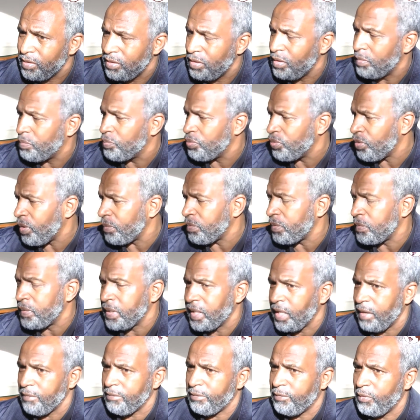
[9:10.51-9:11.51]
You
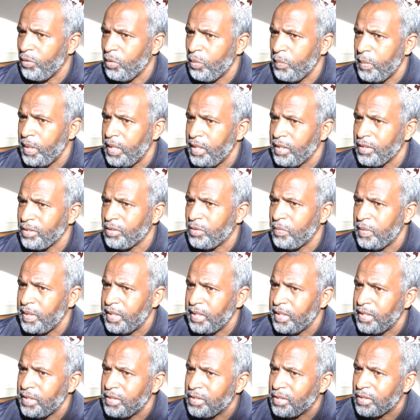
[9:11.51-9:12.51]
probably get £4 million
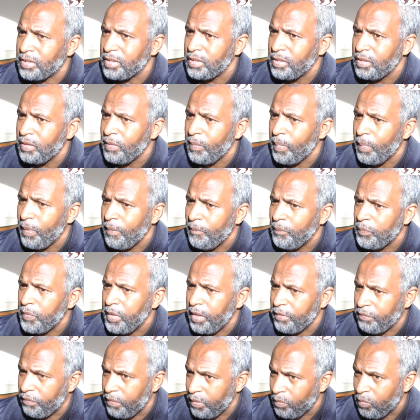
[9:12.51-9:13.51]
each
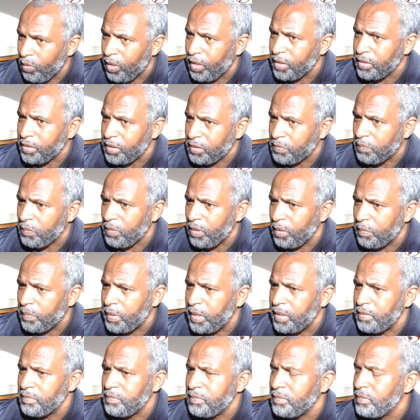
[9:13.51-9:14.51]
if we work this
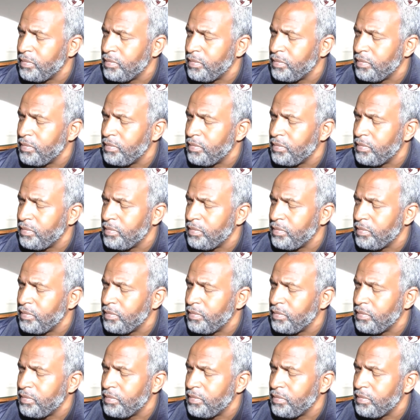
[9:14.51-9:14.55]
proper.